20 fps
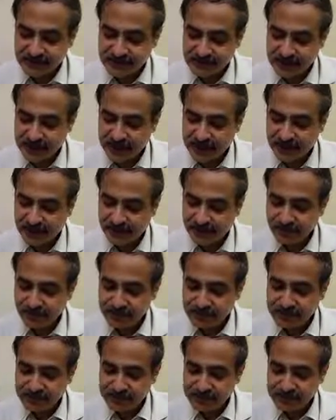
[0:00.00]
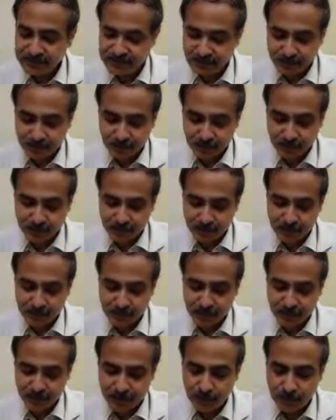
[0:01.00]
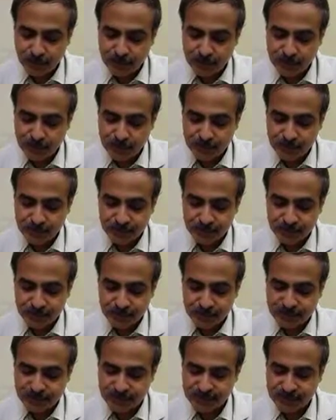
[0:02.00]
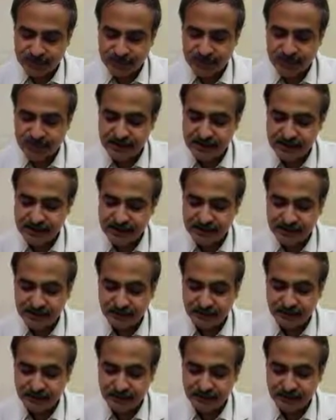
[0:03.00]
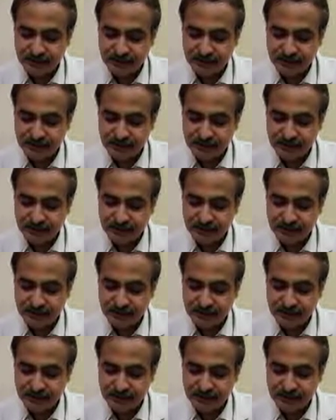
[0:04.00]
that one is approaching close to surgical capsule?